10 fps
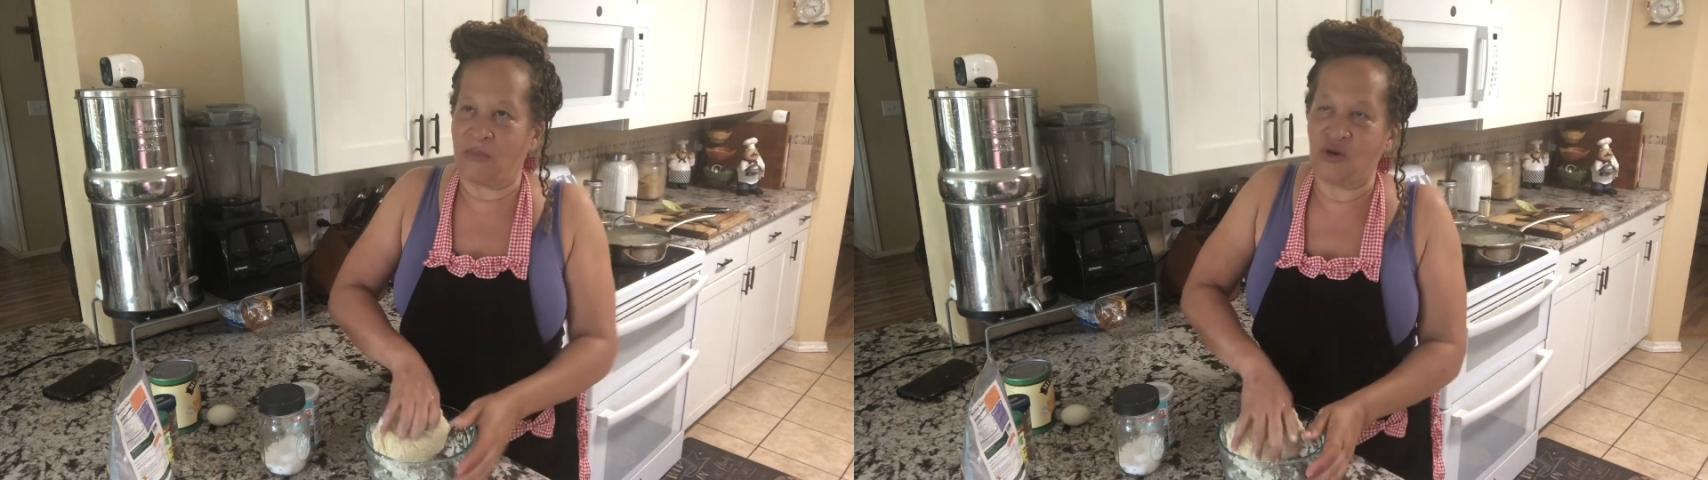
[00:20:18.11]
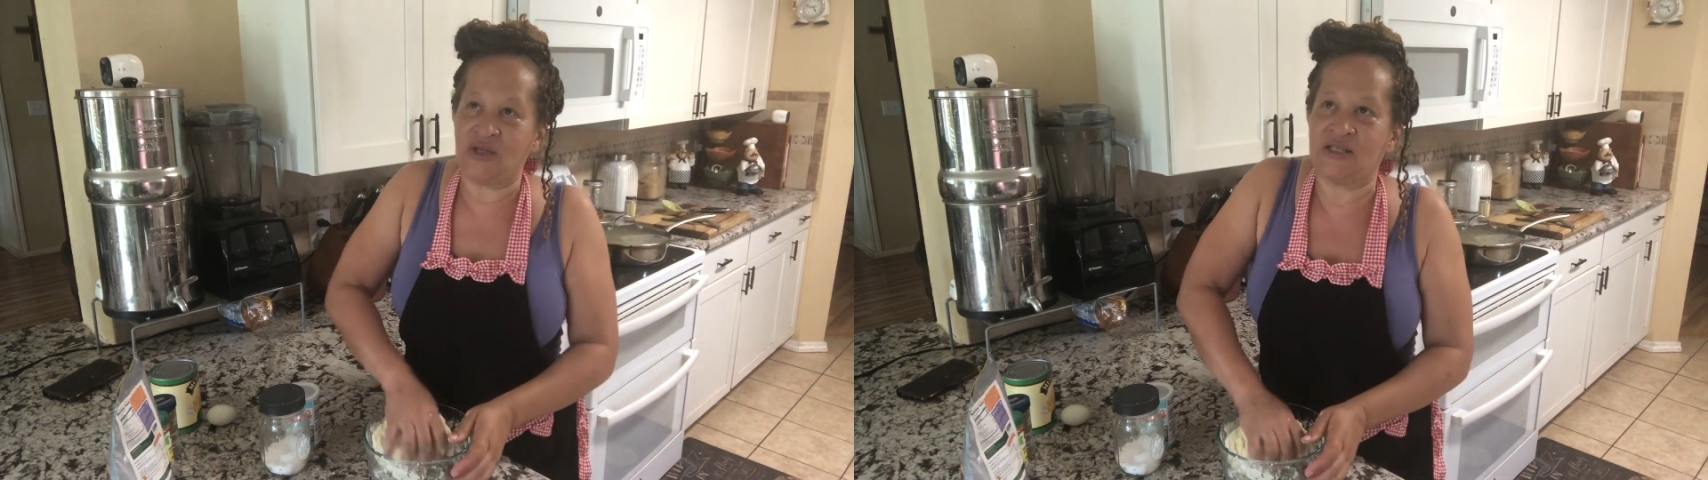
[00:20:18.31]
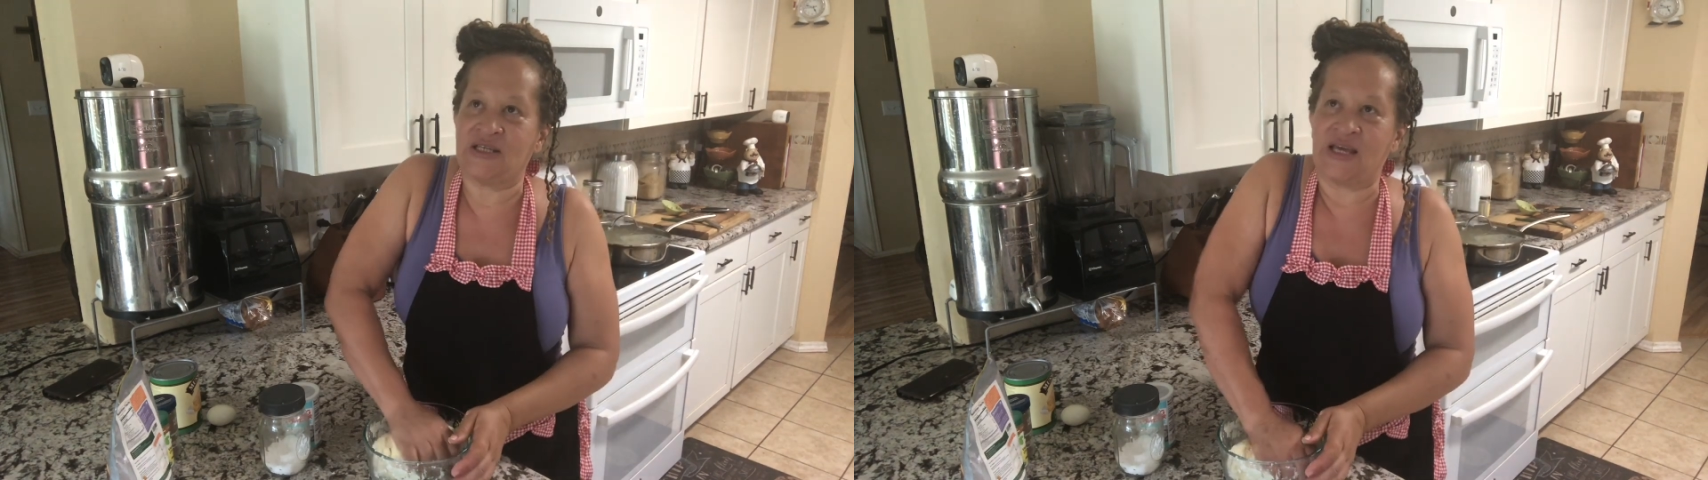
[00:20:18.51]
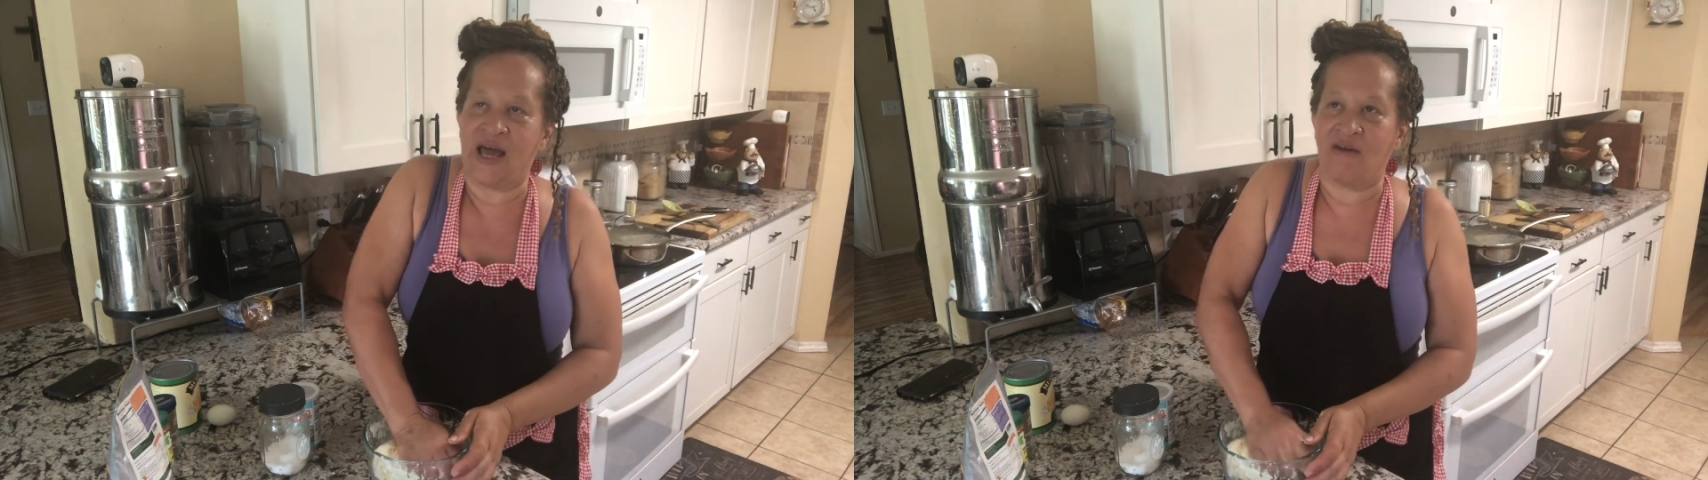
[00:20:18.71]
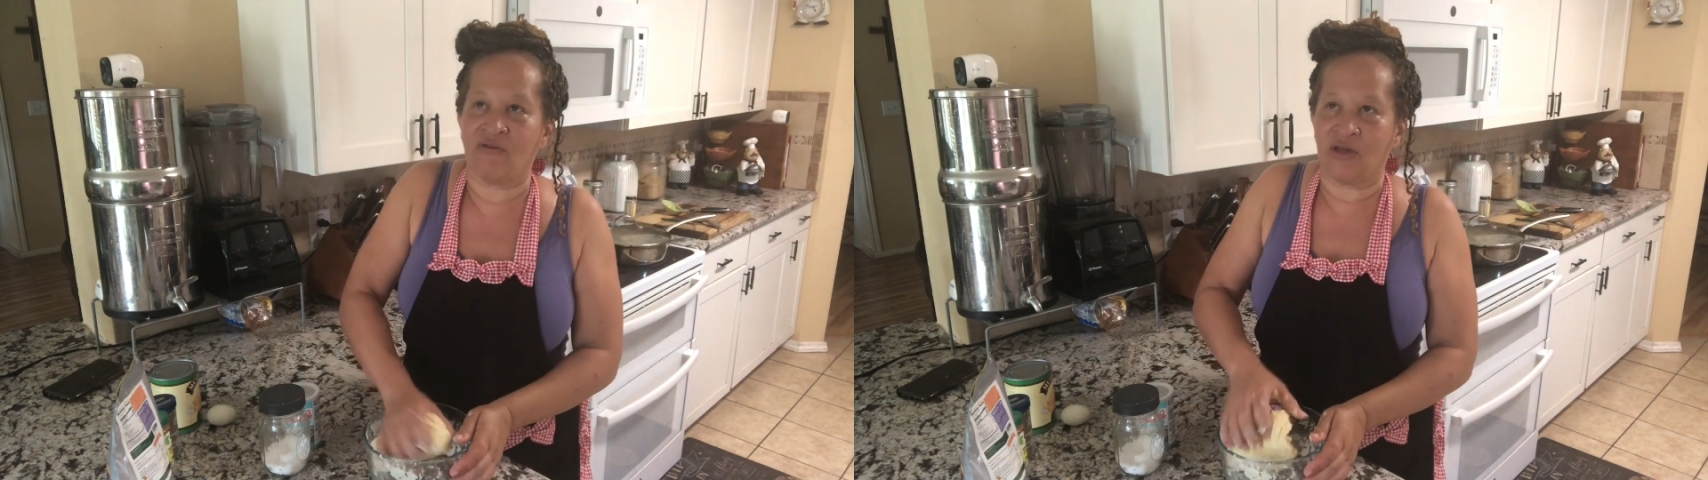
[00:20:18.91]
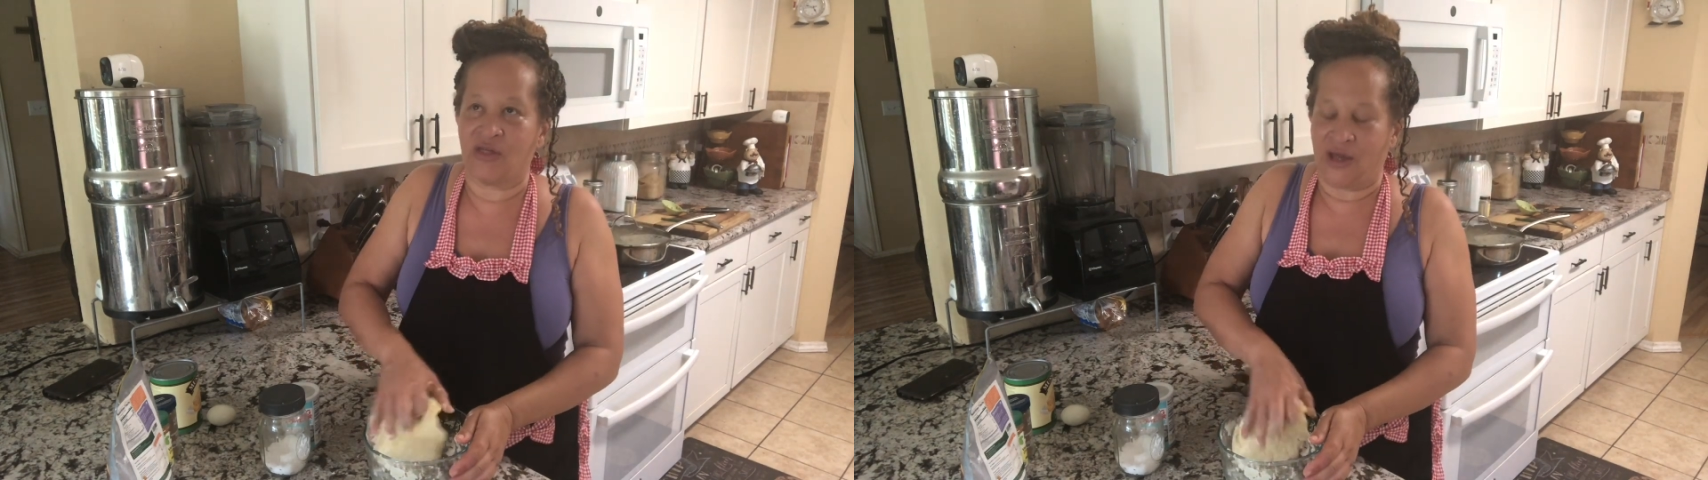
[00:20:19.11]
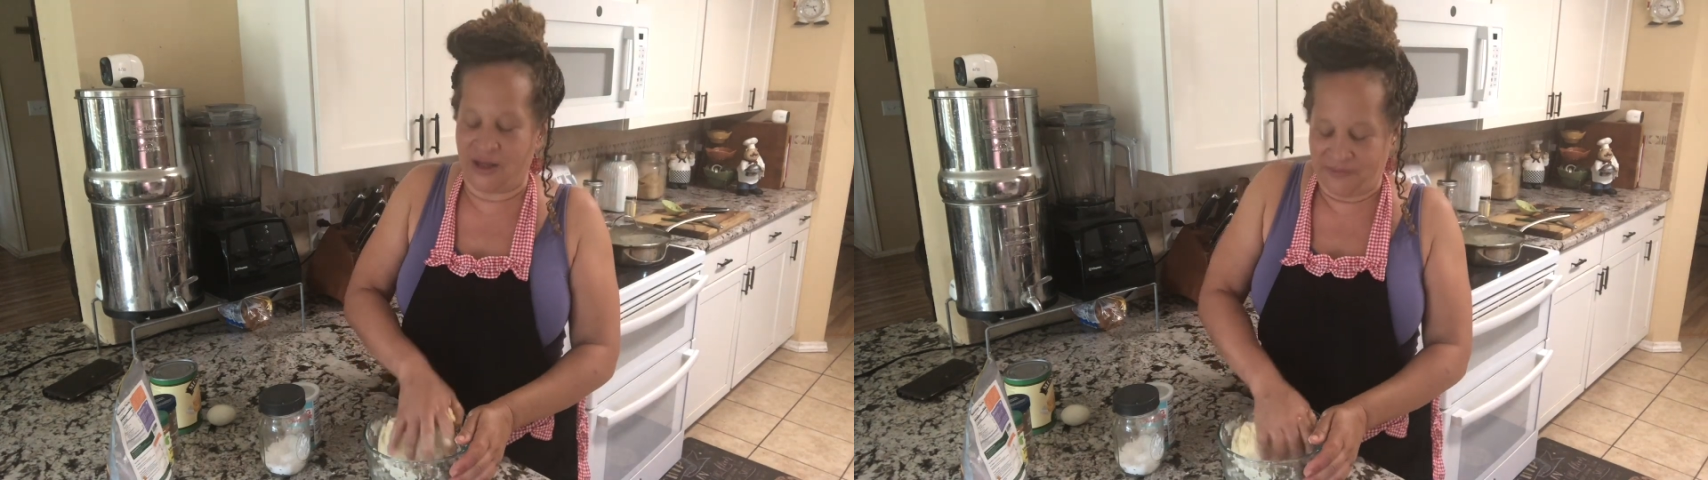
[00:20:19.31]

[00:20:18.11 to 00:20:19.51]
You could see everything.